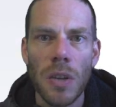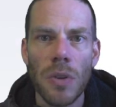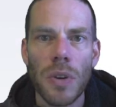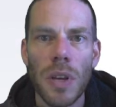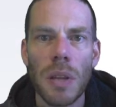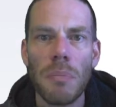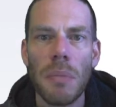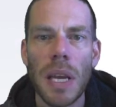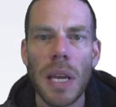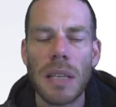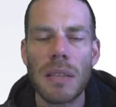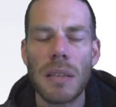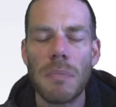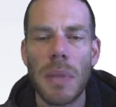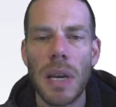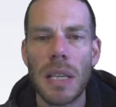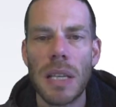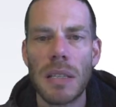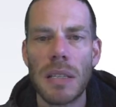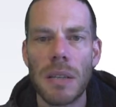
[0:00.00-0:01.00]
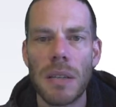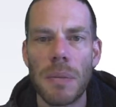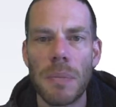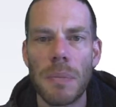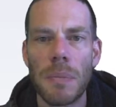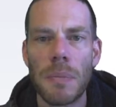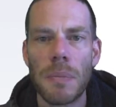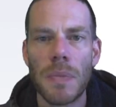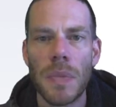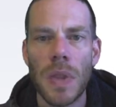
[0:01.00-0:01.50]
can maximize it.
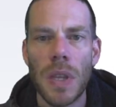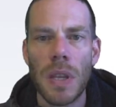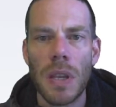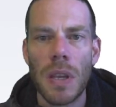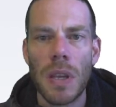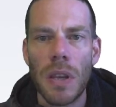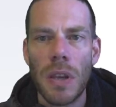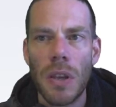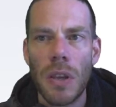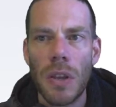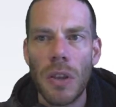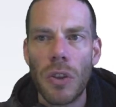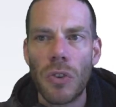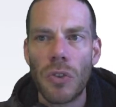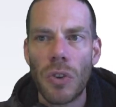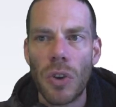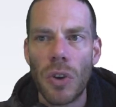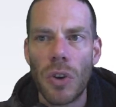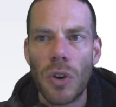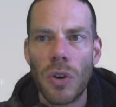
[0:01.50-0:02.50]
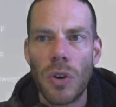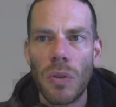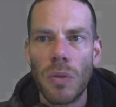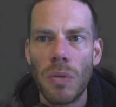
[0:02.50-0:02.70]
So